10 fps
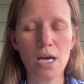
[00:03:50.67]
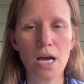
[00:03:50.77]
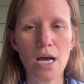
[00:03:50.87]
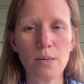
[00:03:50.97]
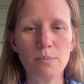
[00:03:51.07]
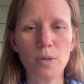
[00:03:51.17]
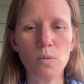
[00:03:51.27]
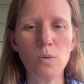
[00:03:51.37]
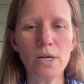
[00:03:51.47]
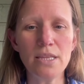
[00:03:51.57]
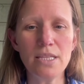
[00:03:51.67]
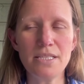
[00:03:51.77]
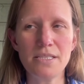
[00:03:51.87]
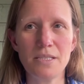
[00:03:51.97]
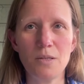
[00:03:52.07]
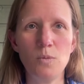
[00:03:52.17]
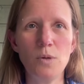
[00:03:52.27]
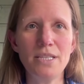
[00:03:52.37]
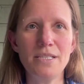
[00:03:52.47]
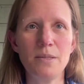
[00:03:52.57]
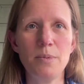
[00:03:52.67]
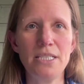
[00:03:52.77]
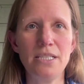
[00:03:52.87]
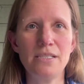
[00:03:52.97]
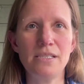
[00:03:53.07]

Um, but what this what this opinion